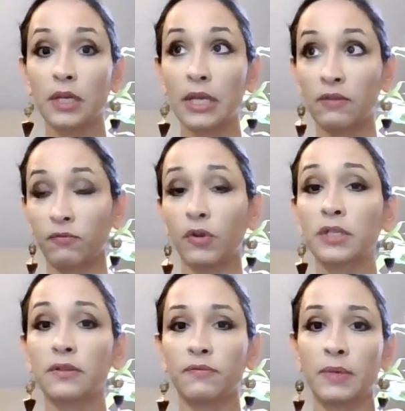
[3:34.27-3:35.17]
in front
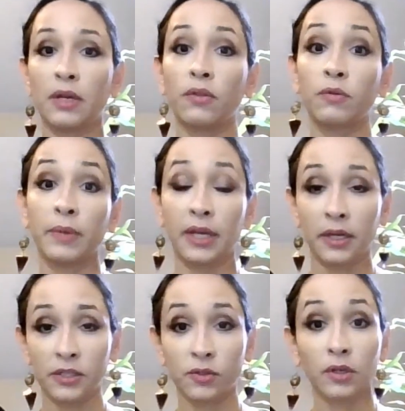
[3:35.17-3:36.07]
of me, although my
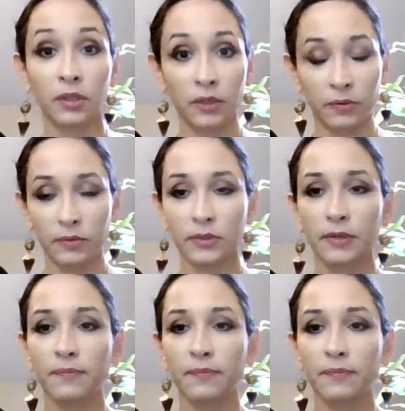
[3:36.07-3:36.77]
eyes are closed.